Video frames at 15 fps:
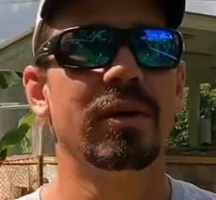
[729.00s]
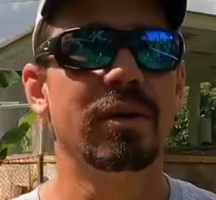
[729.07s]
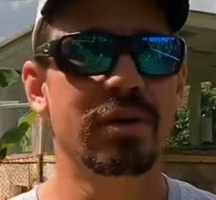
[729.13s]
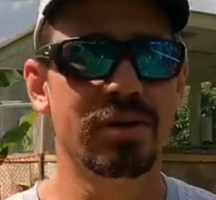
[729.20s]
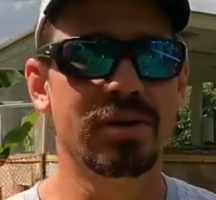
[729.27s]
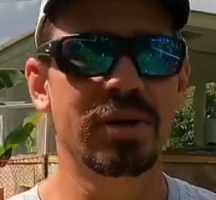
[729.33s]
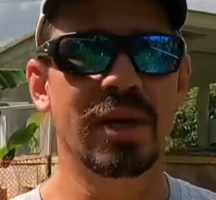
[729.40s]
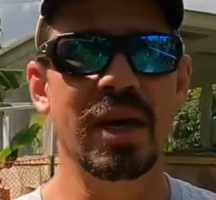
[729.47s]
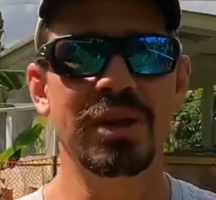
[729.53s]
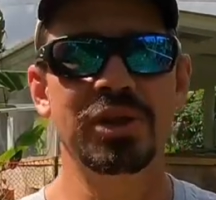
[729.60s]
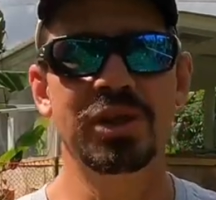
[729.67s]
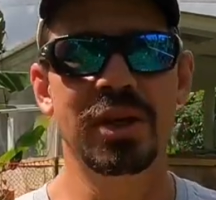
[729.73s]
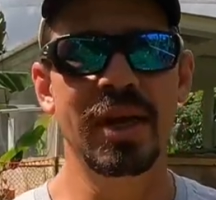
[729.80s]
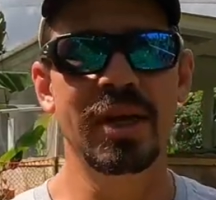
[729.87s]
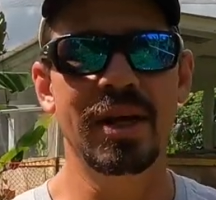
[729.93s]
There's a nice
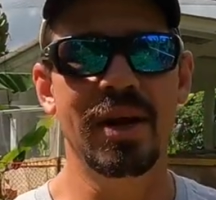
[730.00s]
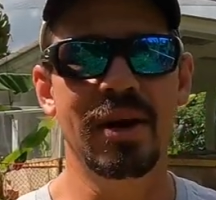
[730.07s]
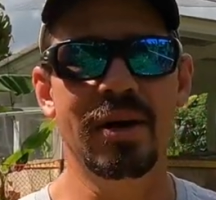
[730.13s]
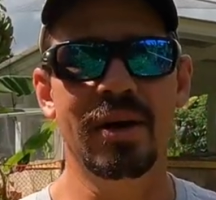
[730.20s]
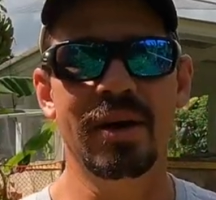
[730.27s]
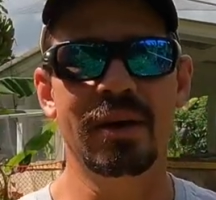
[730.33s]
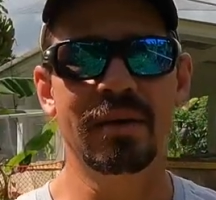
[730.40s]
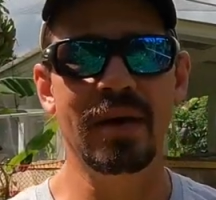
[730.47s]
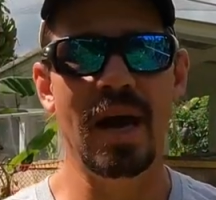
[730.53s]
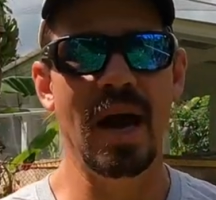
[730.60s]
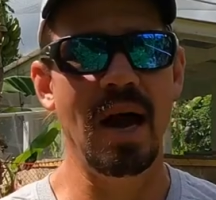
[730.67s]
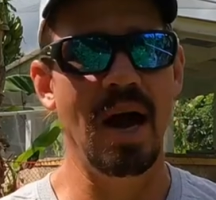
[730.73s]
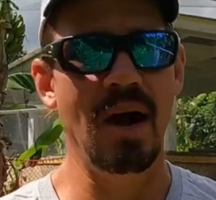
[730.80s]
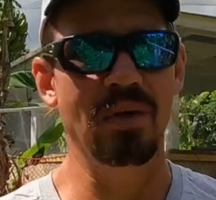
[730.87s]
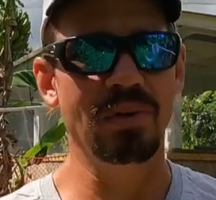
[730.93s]
shady area in the
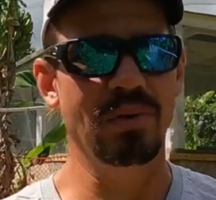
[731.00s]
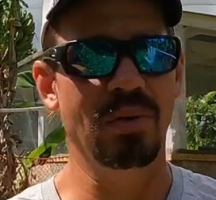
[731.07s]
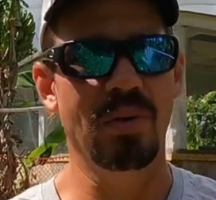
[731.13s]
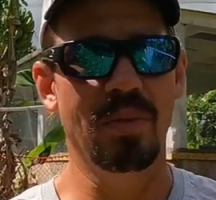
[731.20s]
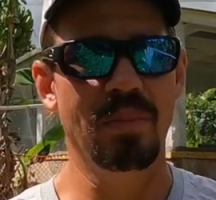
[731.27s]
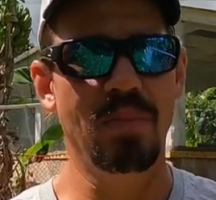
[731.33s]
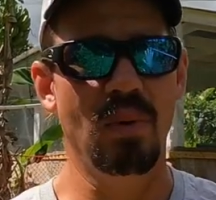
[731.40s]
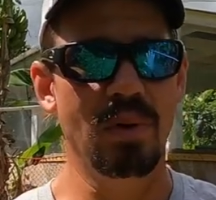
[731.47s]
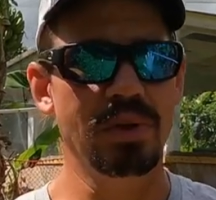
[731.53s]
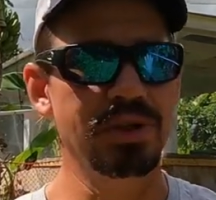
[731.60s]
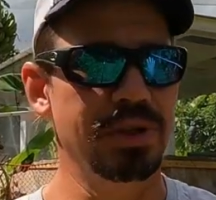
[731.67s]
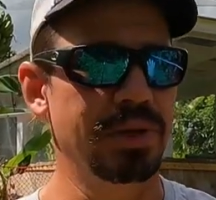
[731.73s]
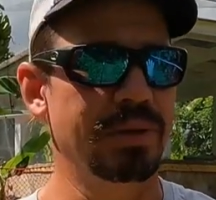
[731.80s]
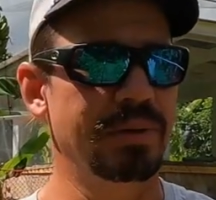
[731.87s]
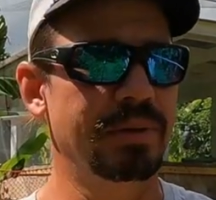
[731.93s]
outdoor
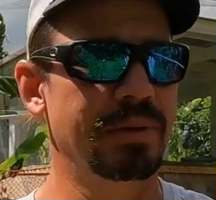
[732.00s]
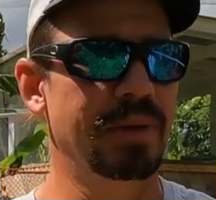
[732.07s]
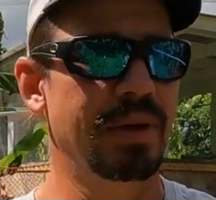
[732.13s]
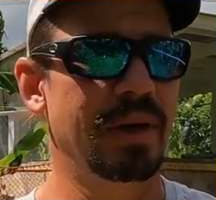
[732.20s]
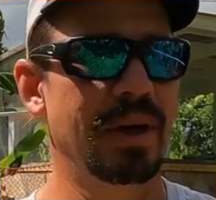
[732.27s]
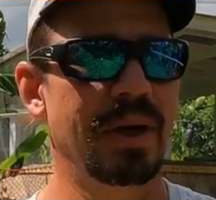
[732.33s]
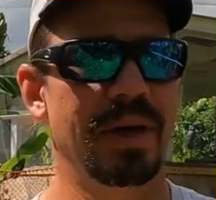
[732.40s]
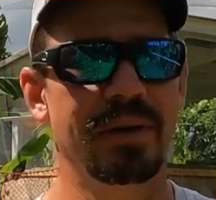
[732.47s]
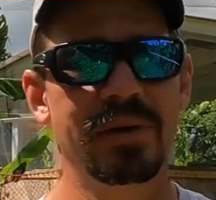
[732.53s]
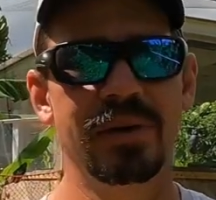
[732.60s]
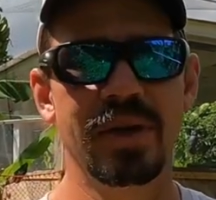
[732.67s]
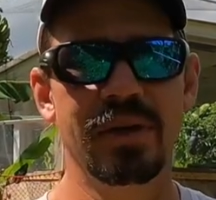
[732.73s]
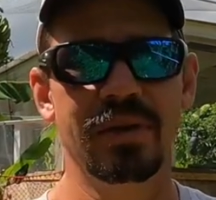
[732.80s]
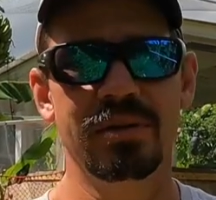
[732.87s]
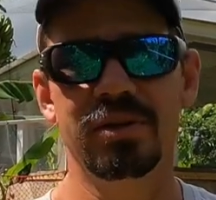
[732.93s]
portion uh,
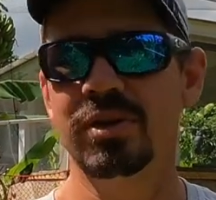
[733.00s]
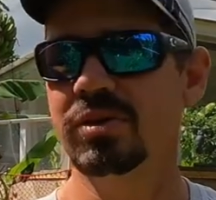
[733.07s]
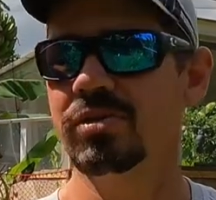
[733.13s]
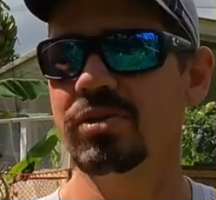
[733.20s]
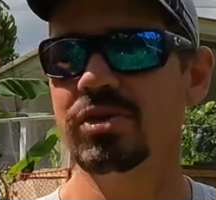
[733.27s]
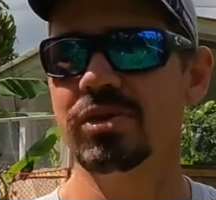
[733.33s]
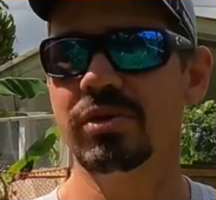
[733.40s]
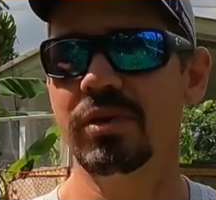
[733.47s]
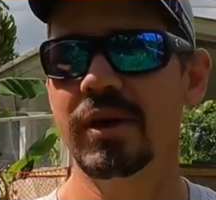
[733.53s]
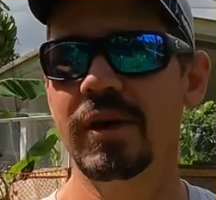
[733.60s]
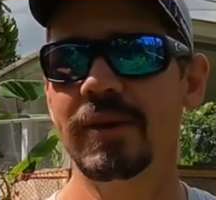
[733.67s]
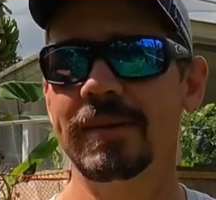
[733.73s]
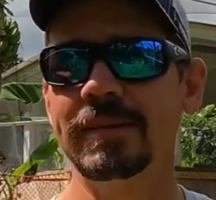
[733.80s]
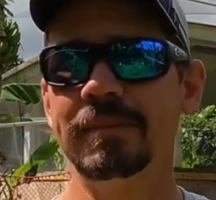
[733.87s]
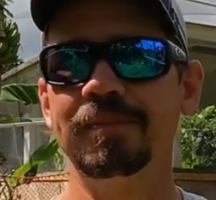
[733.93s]
underneath a citrus
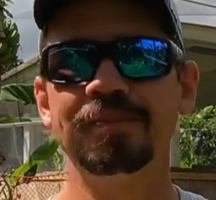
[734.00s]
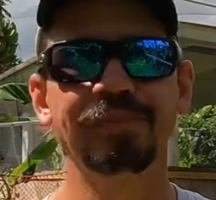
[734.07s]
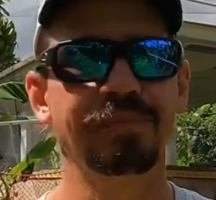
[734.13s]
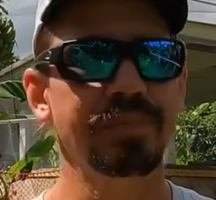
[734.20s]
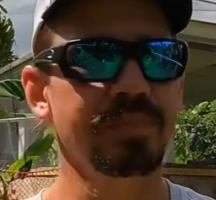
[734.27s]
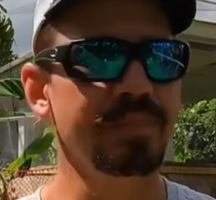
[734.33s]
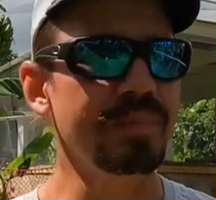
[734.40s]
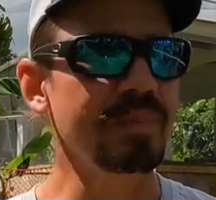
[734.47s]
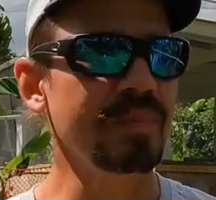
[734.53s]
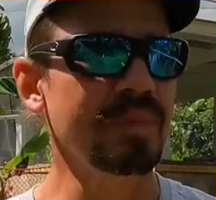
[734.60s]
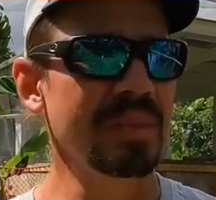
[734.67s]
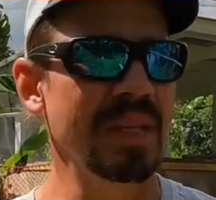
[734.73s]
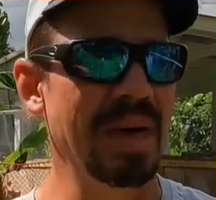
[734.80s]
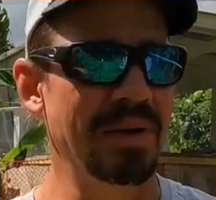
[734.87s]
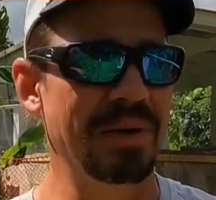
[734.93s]
tree
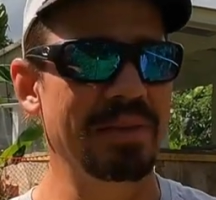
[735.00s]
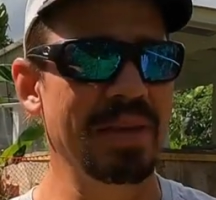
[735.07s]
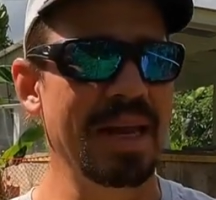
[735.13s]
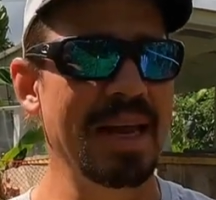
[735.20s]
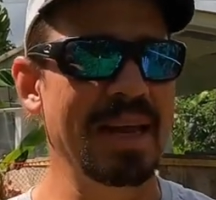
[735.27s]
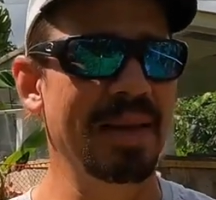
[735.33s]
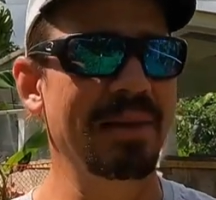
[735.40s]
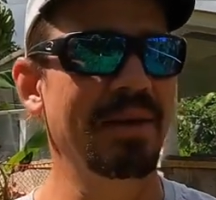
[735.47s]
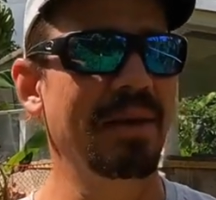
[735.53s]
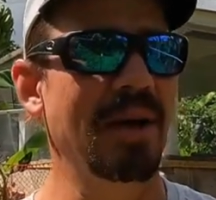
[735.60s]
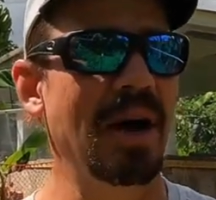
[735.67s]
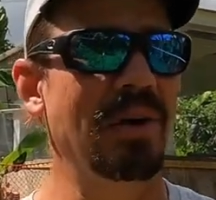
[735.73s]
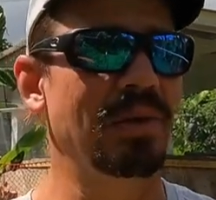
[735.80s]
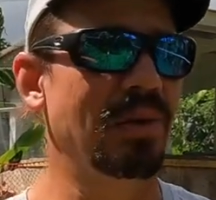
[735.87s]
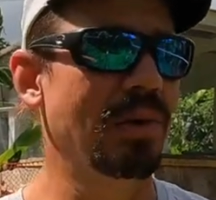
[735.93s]
down at the end of
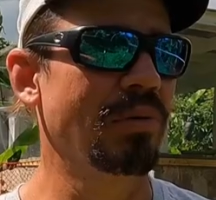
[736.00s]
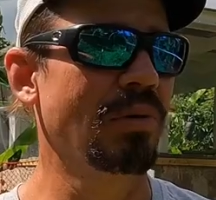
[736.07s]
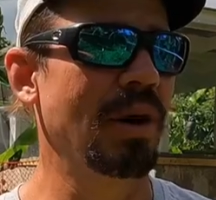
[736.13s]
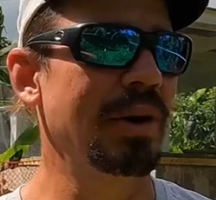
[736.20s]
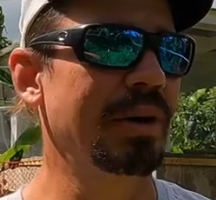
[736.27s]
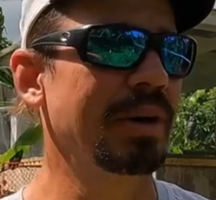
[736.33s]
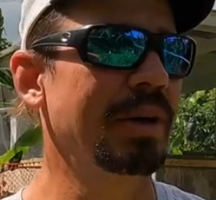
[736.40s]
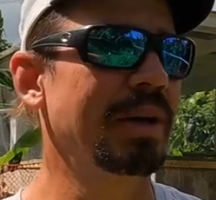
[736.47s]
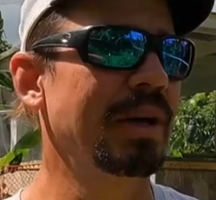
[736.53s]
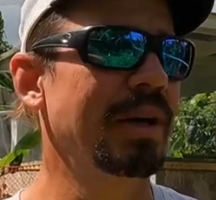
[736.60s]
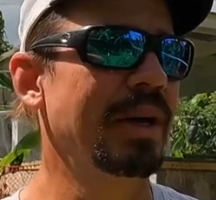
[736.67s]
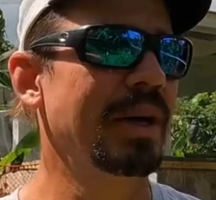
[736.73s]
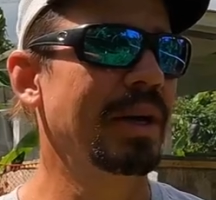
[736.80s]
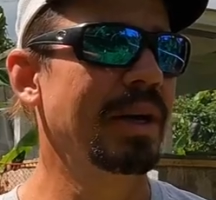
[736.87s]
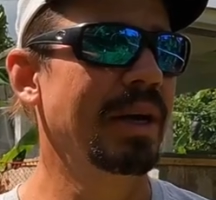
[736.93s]
the outdoor run.
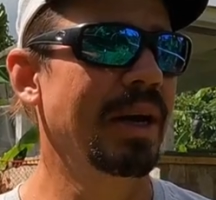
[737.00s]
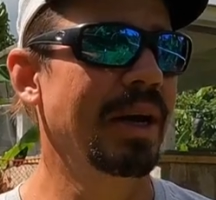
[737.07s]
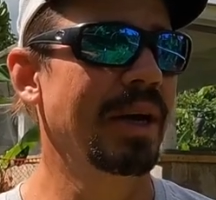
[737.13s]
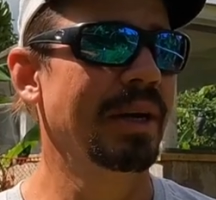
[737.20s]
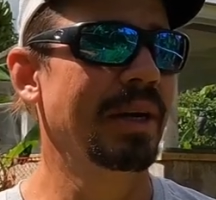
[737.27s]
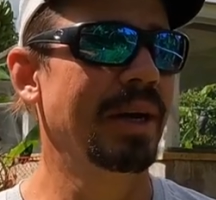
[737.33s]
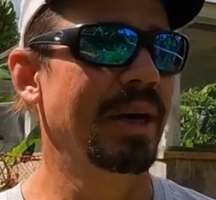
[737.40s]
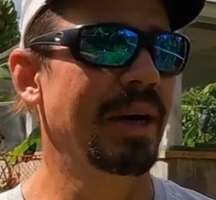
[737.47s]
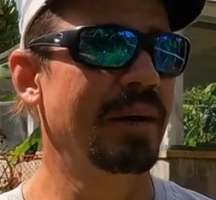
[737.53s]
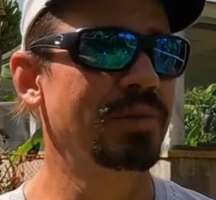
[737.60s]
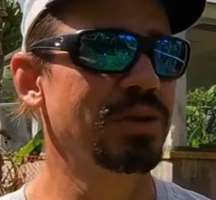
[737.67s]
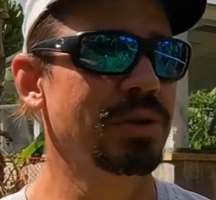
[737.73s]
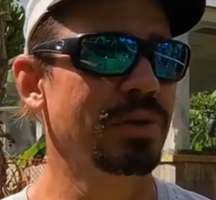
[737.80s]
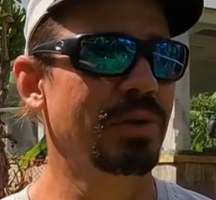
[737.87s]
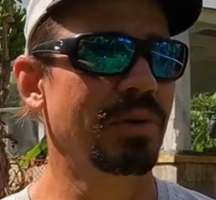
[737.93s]
And uh, I'm
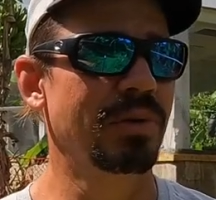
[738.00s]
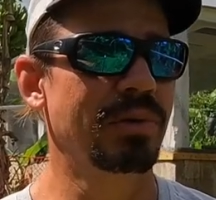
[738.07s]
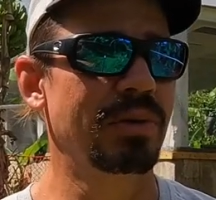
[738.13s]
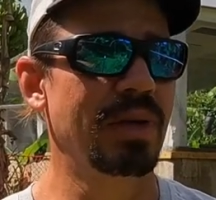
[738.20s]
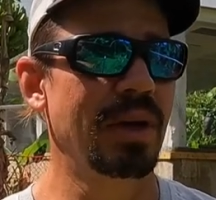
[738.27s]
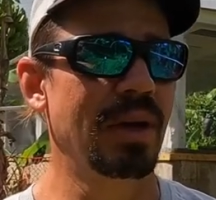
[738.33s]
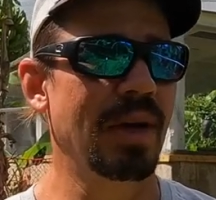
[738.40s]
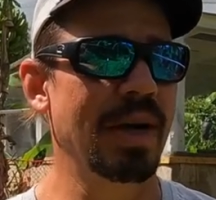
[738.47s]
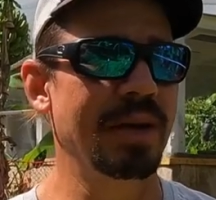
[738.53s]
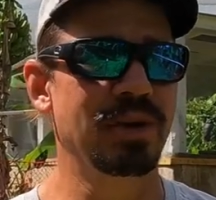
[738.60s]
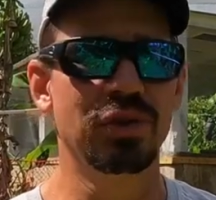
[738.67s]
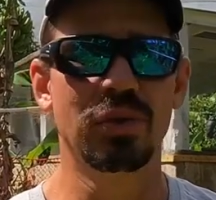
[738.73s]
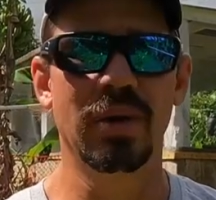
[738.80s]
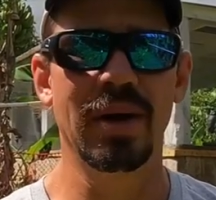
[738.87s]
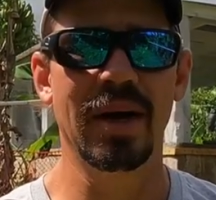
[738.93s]
sure they'll get a lot of
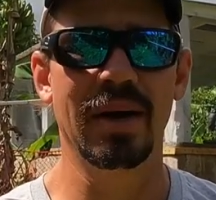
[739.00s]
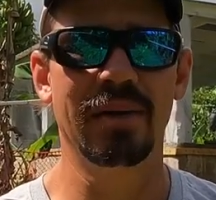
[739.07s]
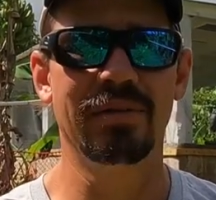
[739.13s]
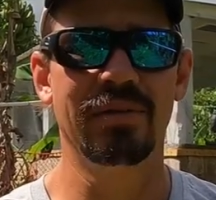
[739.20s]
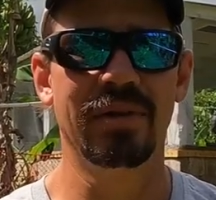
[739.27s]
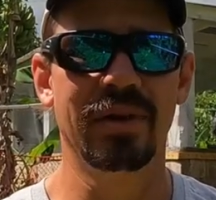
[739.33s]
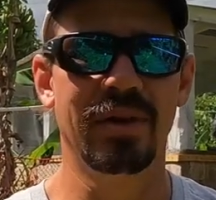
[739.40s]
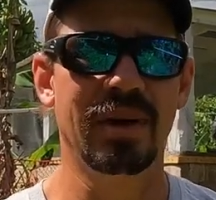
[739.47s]
joy out of